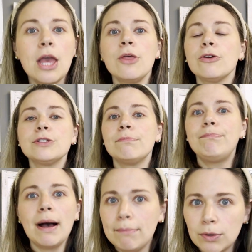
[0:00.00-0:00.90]
There's
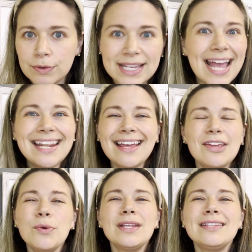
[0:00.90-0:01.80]
bubbles.
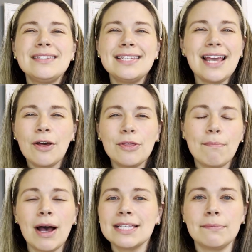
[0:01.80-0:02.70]
You can see how the
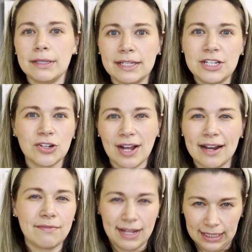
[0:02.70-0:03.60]
possibilities are kind
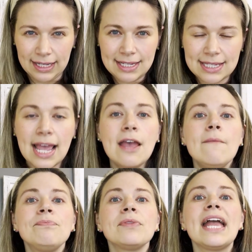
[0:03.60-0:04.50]
of endless,
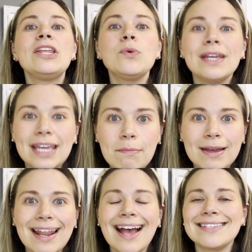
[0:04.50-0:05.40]
and you can keep
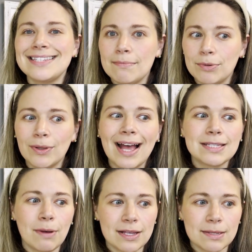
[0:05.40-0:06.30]
it as simple as
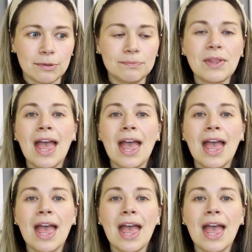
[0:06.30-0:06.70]
possible.